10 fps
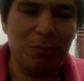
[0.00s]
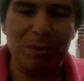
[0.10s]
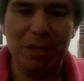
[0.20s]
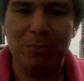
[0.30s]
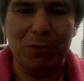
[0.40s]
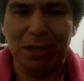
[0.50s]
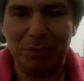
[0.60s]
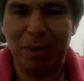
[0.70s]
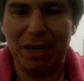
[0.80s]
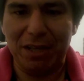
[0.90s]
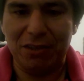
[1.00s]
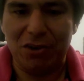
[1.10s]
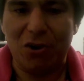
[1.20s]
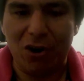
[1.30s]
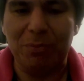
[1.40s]
People get paid
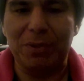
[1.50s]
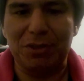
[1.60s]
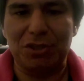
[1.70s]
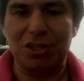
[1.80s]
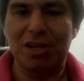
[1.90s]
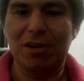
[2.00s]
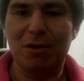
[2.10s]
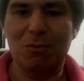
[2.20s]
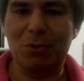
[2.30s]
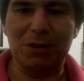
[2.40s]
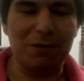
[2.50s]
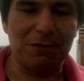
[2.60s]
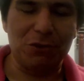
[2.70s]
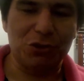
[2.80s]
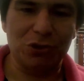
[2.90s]
garbage when they
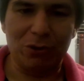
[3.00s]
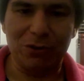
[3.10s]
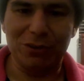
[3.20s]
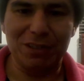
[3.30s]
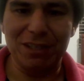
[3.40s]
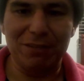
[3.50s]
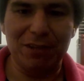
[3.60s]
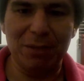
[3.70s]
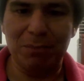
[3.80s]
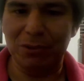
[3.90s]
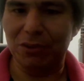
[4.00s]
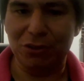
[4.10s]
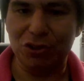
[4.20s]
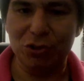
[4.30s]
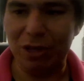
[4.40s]
first start on TV, but
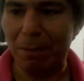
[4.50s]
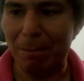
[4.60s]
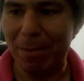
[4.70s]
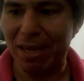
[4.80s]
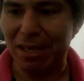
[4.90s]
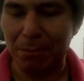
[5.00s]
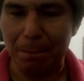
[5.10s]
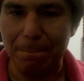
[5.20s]
until they make it